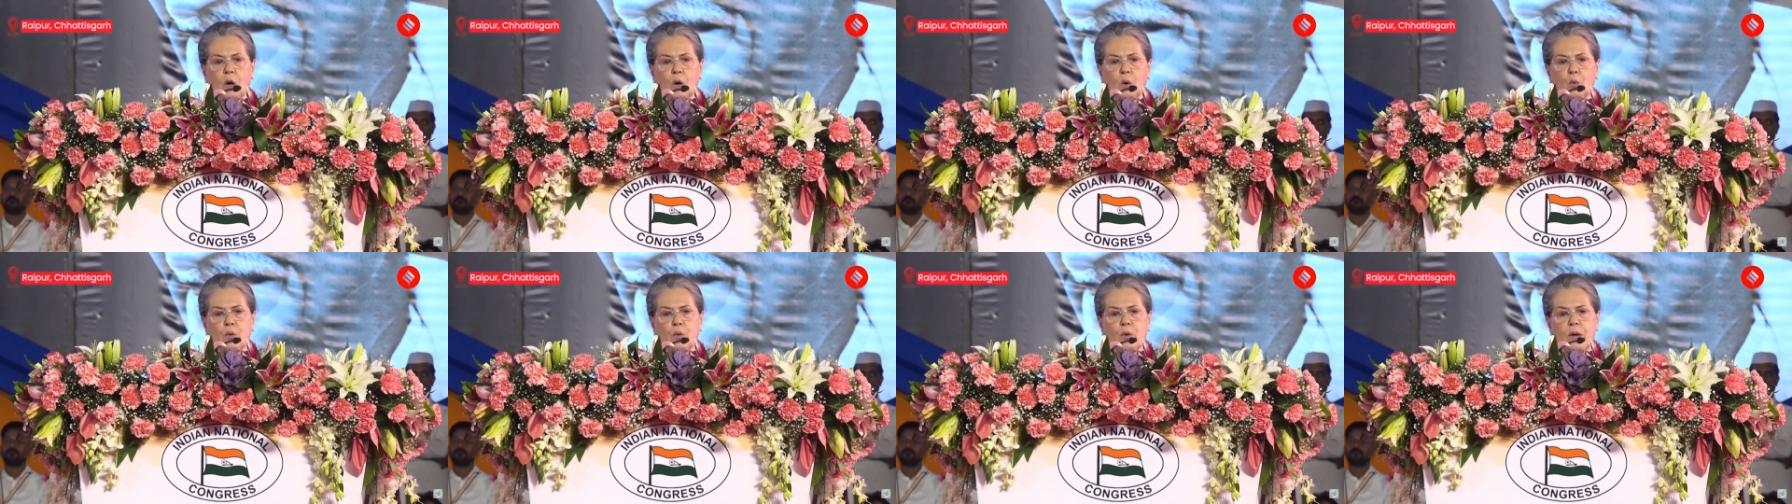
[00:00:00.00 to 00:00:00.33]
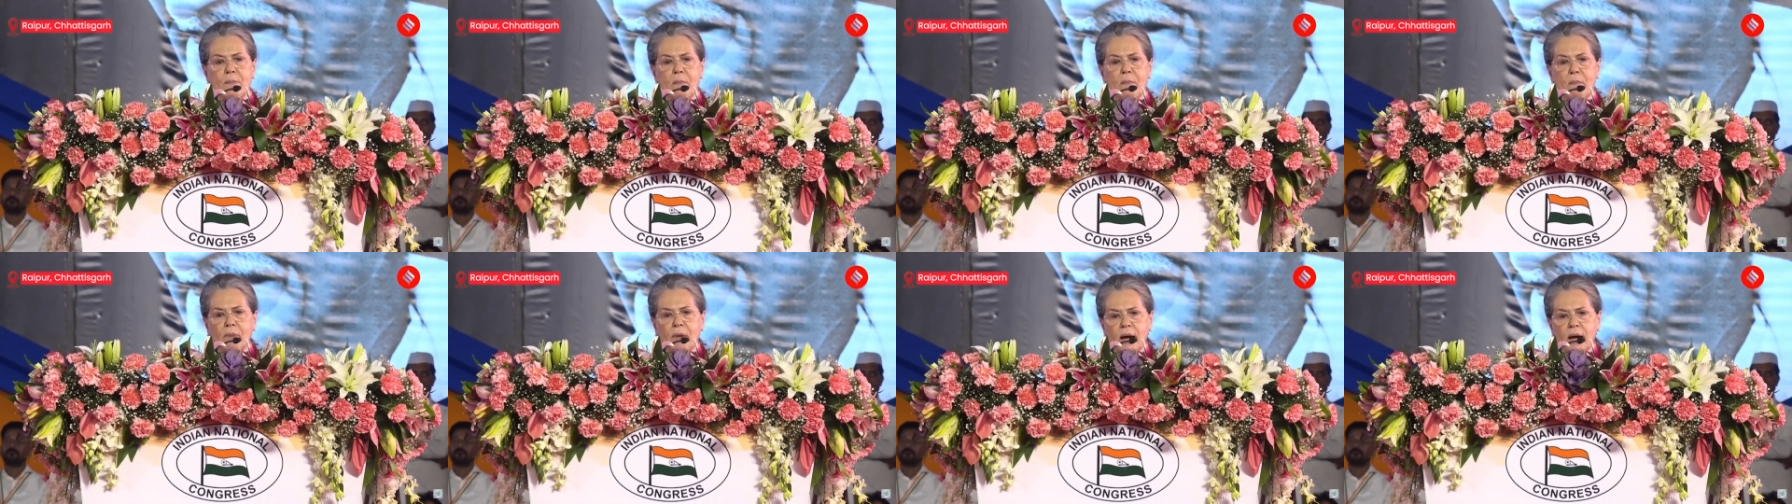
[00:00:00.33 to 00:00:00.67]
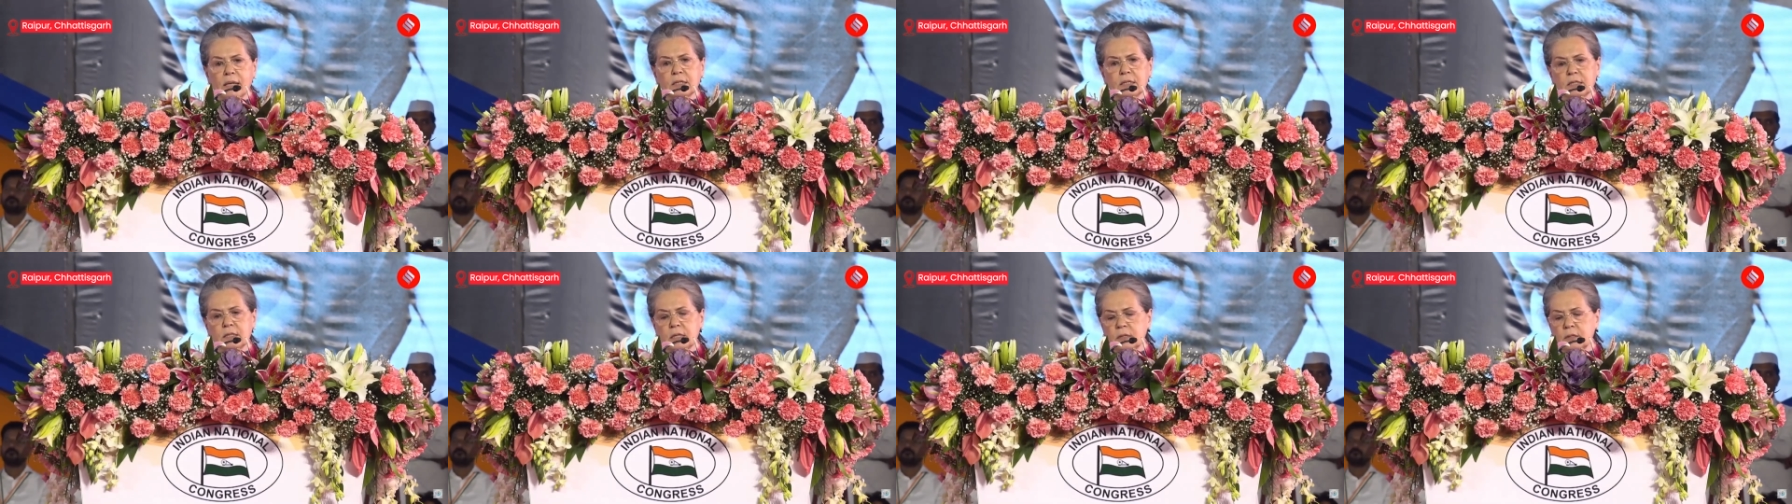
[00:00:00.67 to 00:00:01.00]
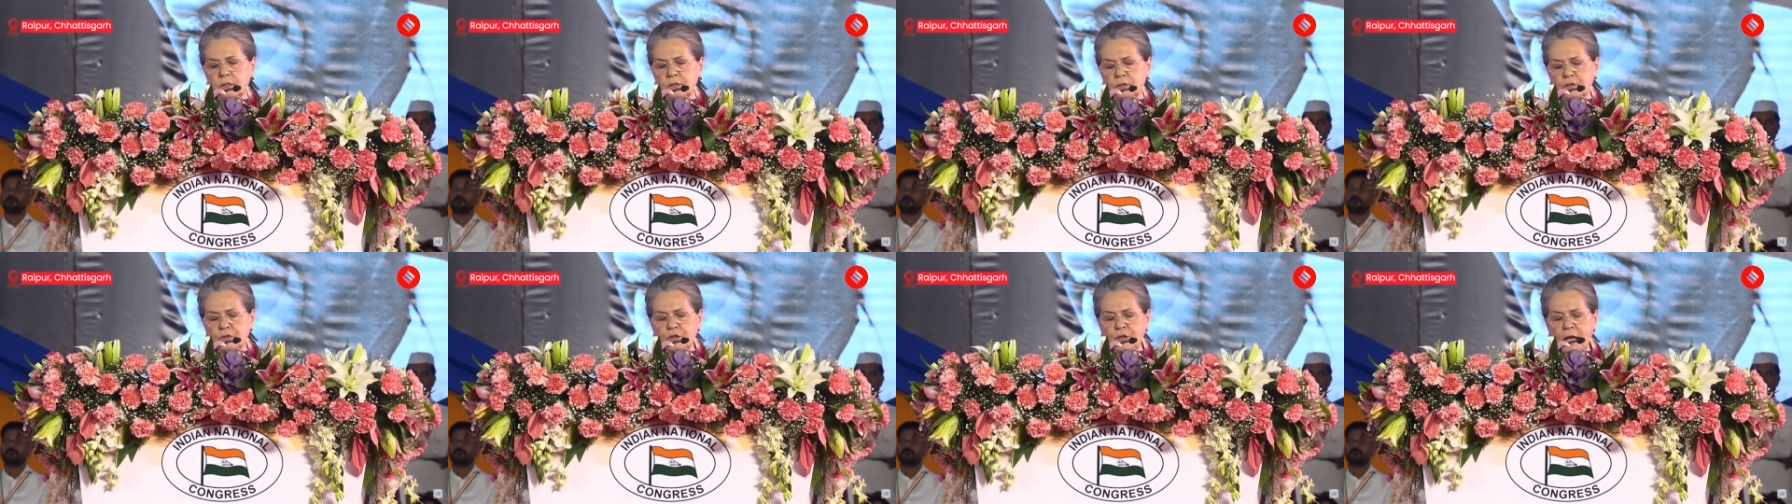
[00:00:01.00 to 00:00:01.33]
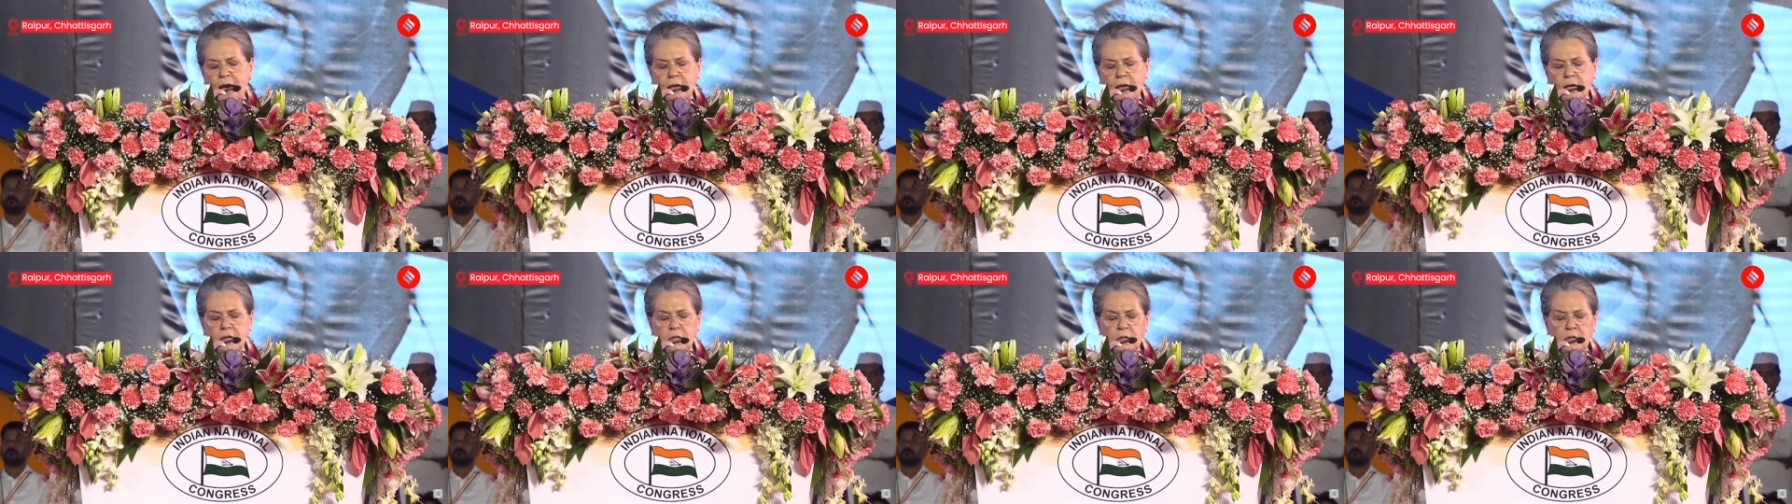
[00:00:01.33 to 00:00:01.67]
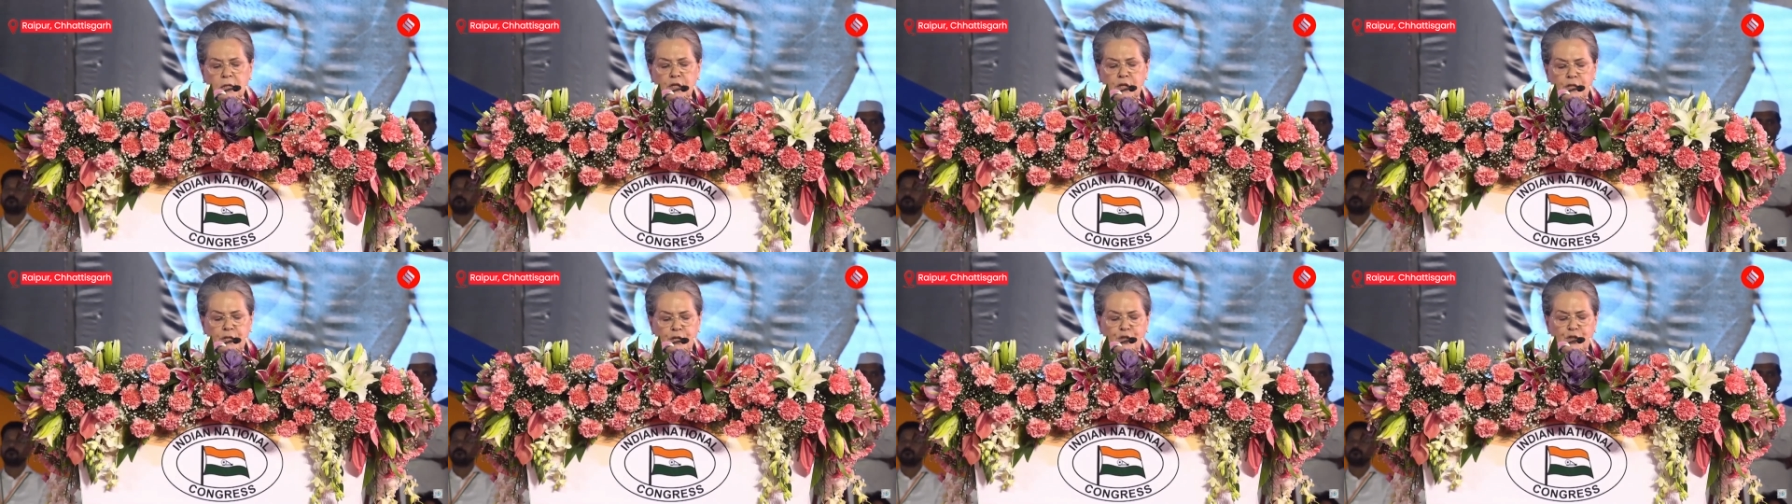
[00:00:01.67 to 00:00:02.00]
we must tackle
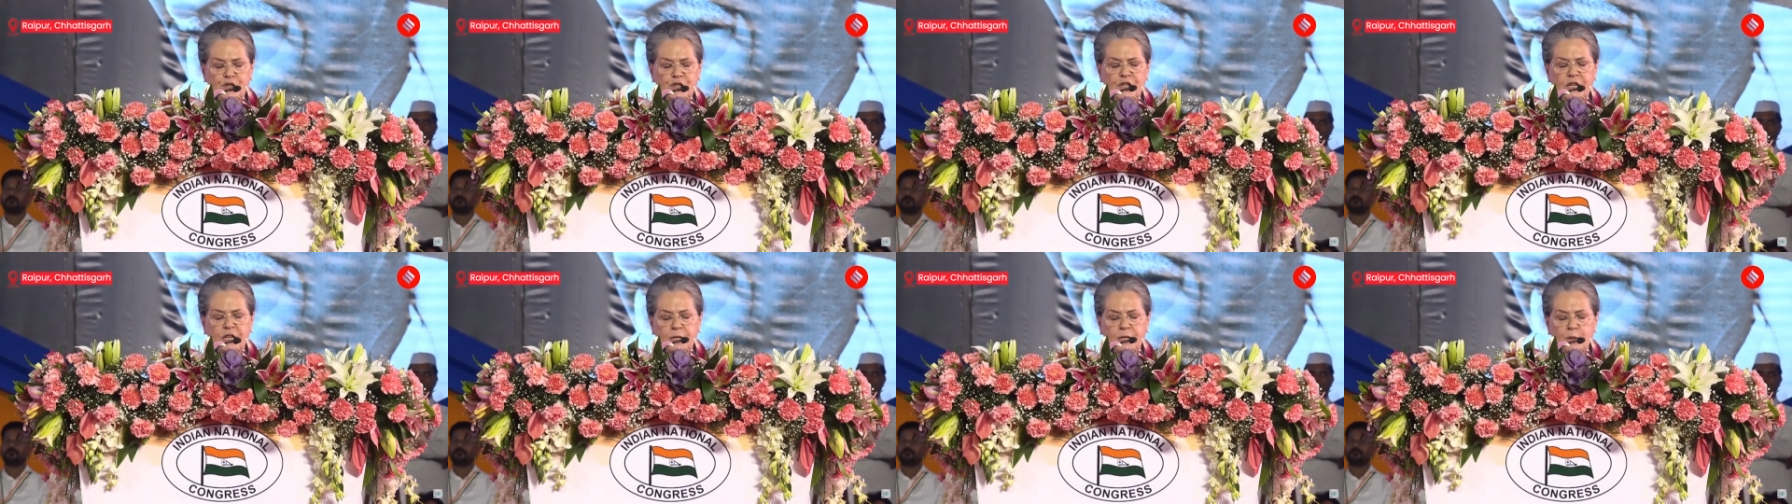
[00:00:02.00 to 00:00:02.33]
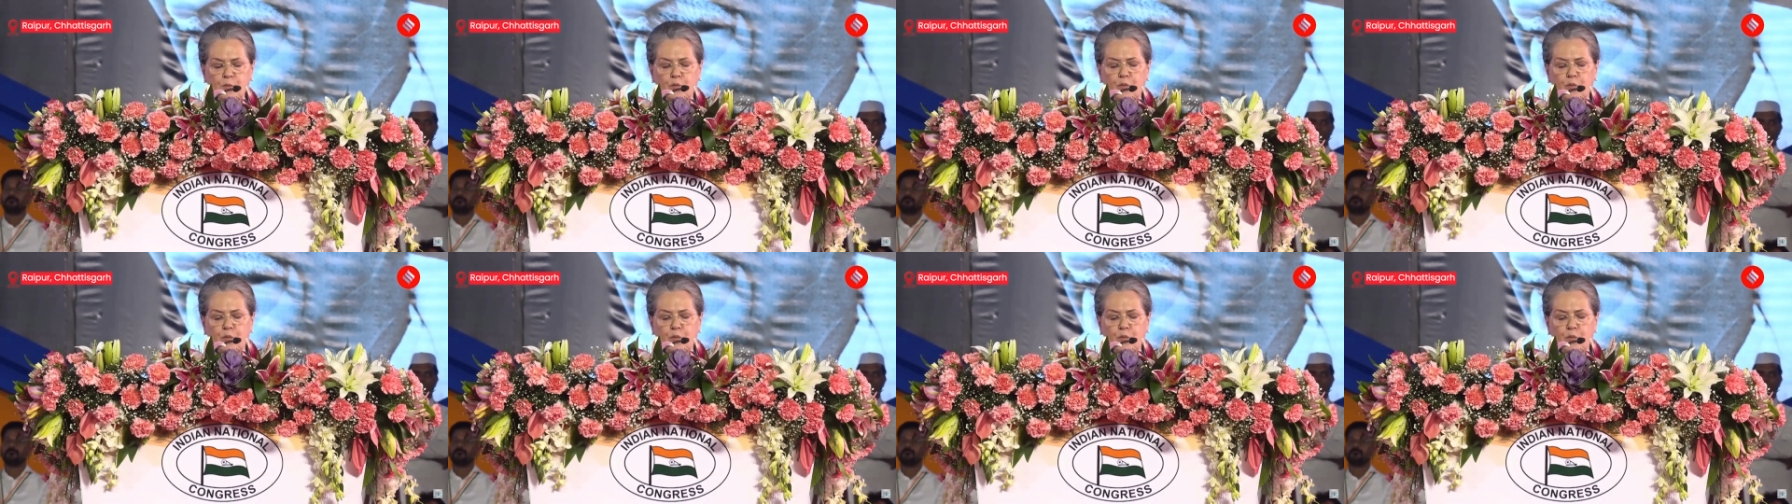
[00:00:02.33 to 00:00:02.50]
the regime